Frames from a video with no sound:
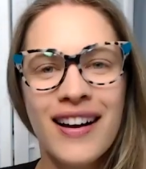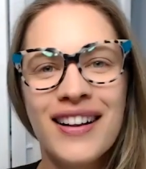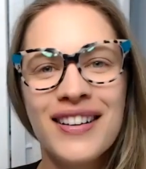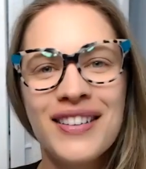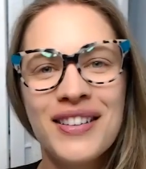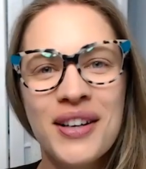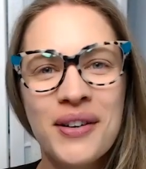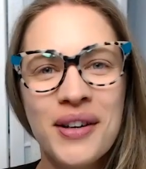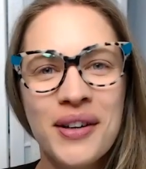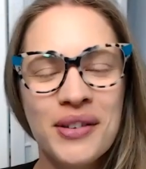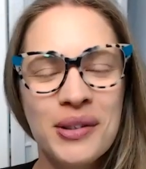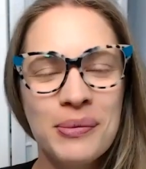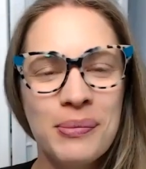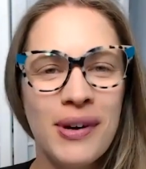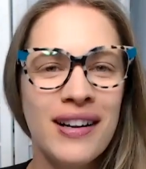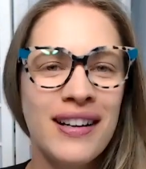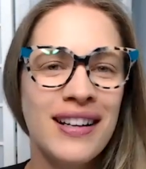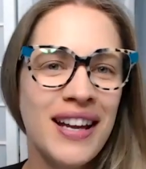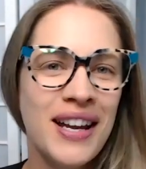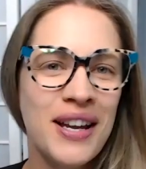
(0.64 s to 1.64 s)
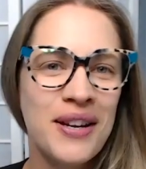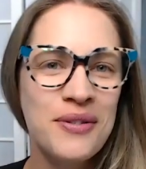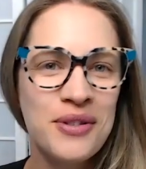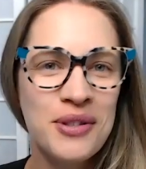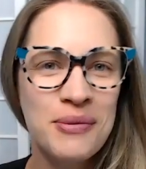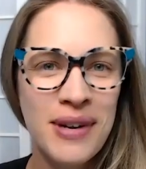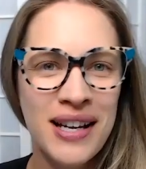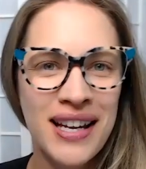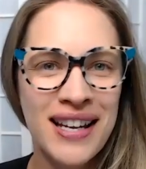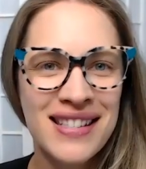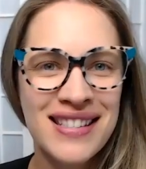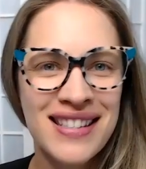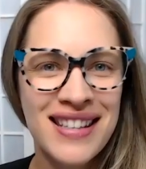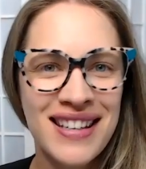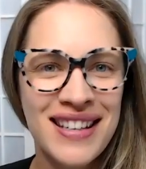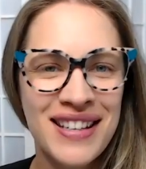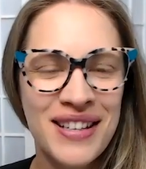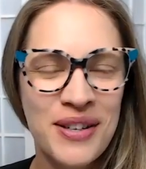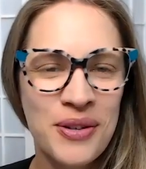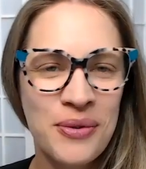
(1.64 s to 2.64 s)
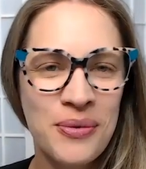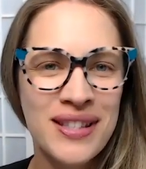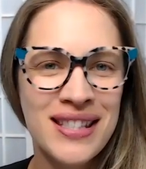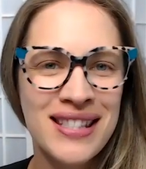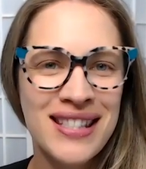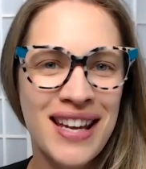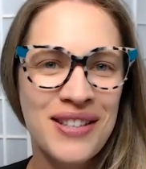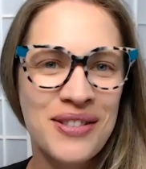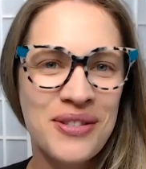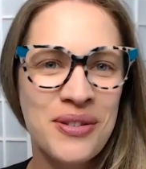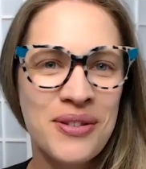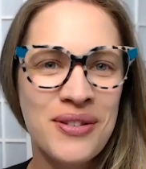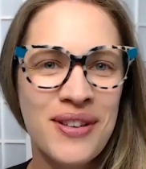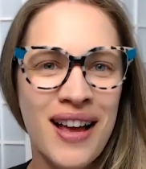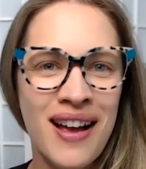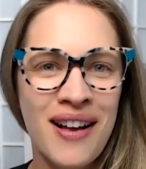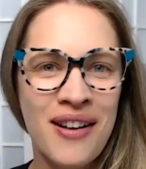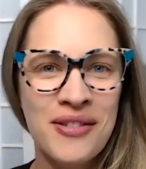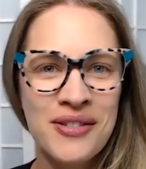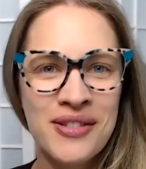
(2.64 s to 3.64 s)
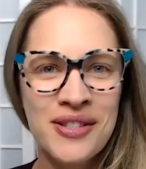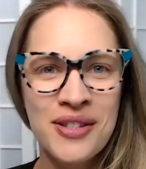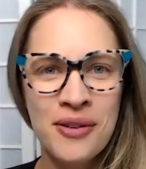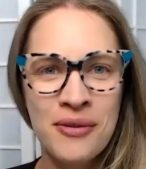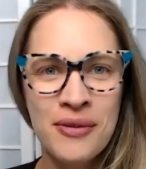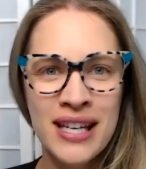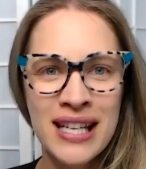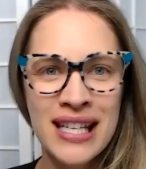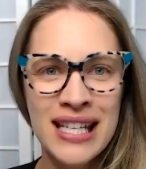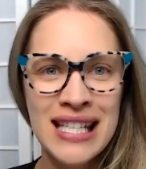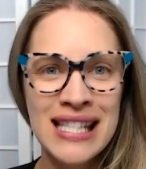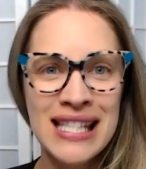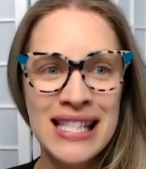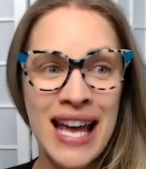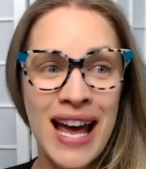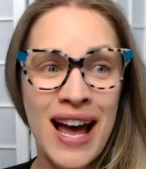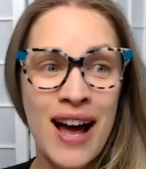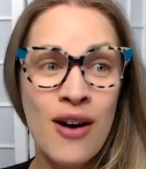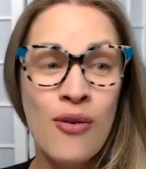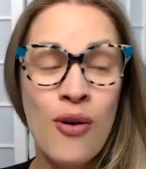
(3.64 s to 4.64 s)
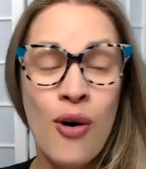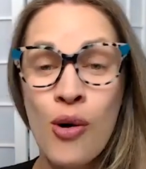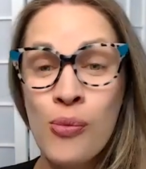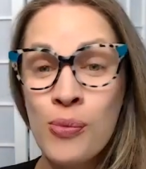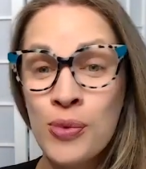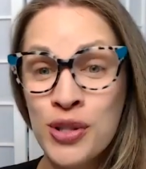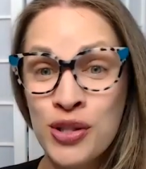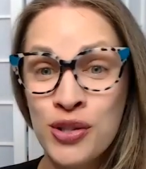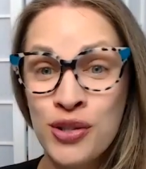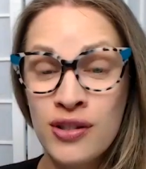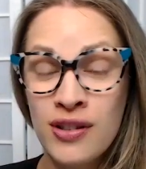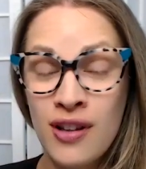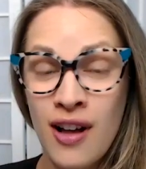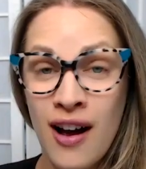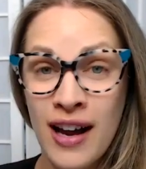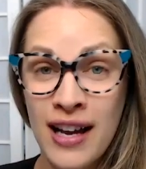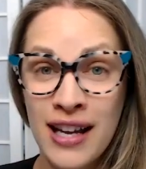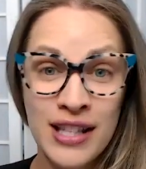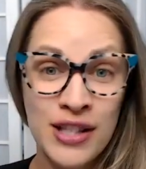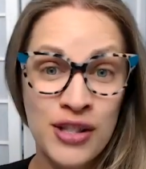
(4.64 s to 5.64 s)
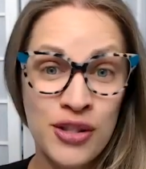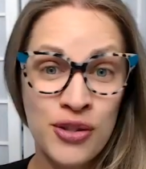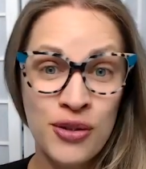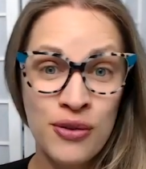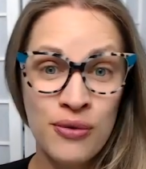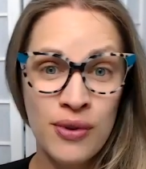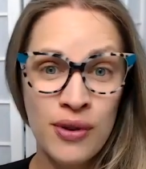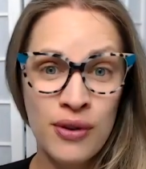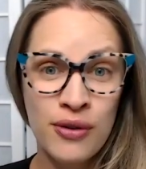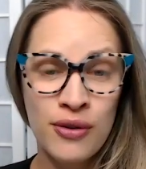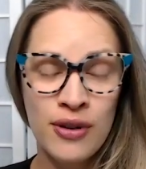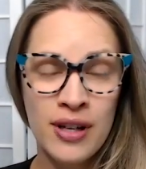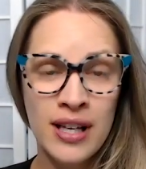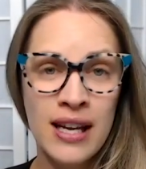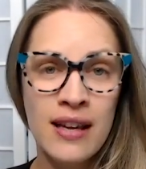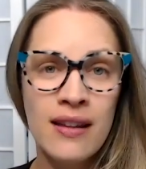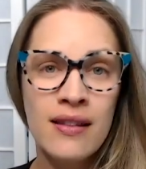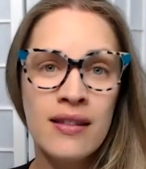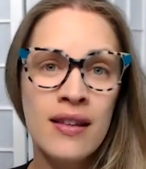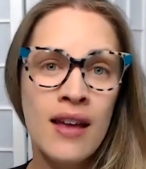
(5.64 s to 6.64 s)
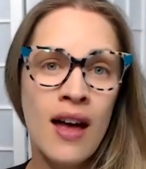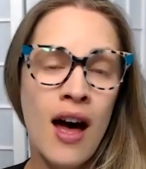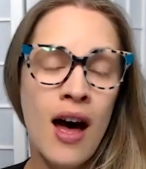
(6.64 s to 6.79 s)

Hello, everybody. Andrea Majewski here with Dentalelle. So it is now almost July. It's June the 30th.